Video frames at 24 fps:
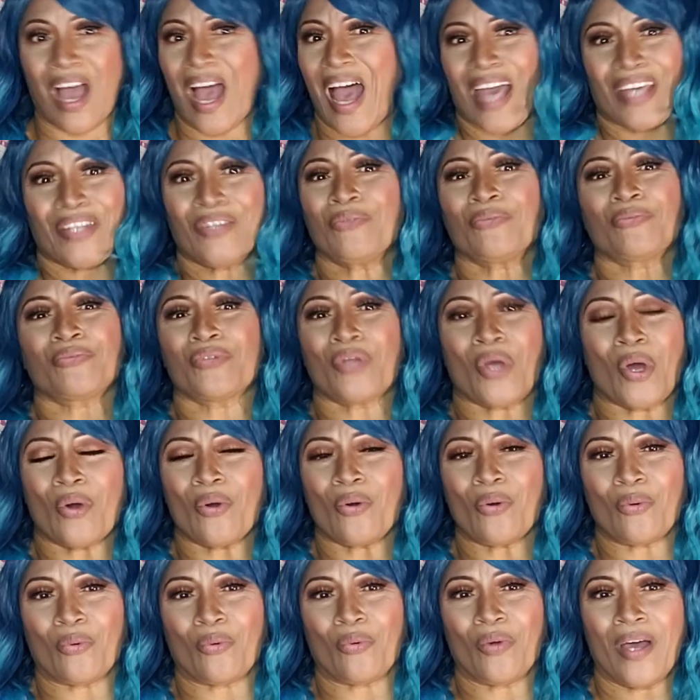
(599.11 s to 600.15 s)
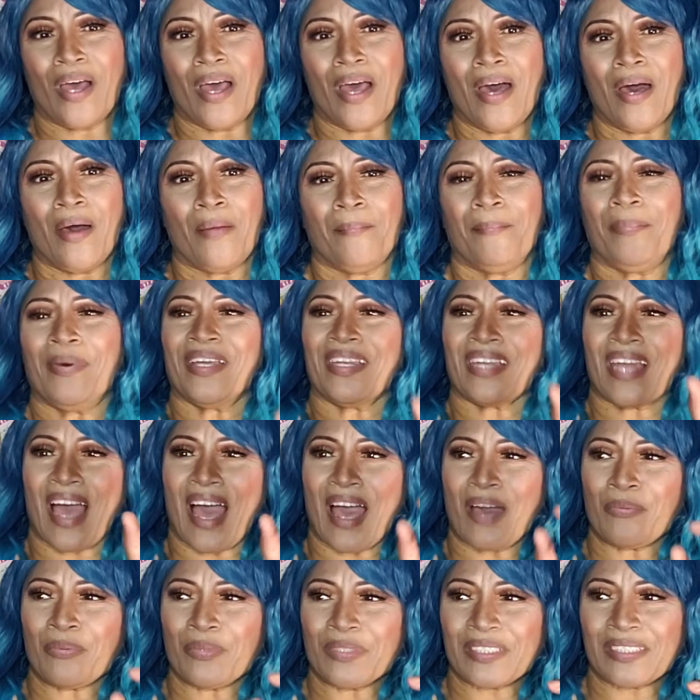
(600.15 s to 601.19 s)
I don't know. But
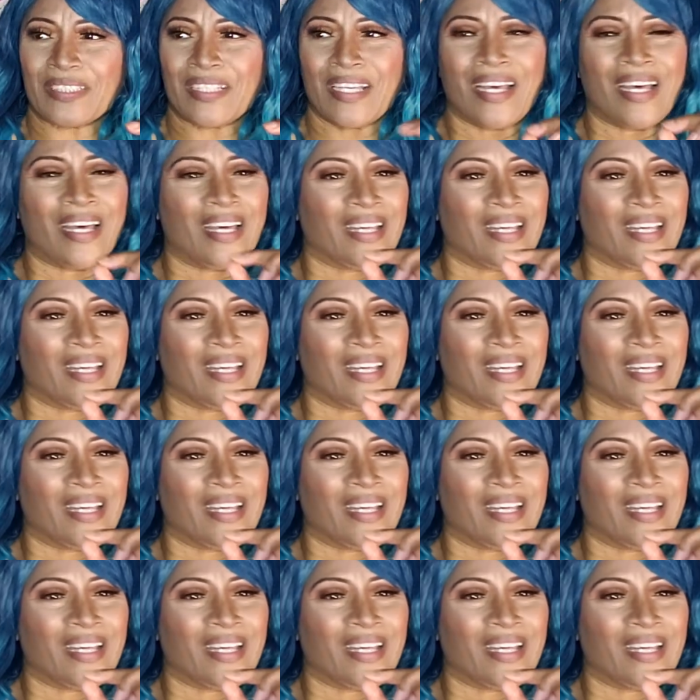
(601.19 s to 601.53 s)
I was,